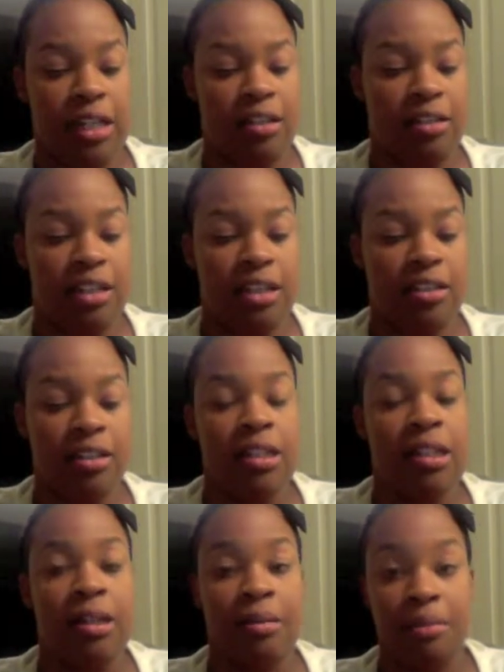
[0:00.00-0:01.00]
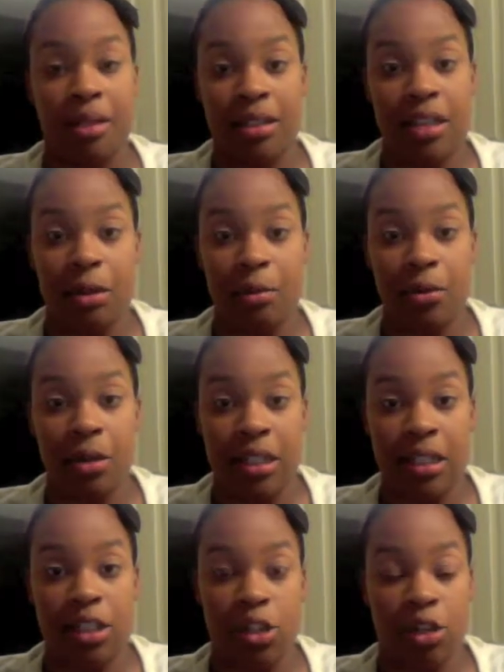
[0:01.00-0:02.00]
because I want it to
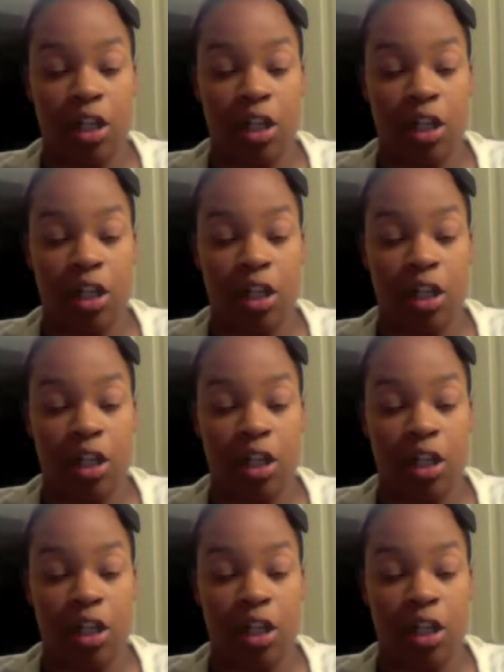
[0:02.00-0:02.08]
go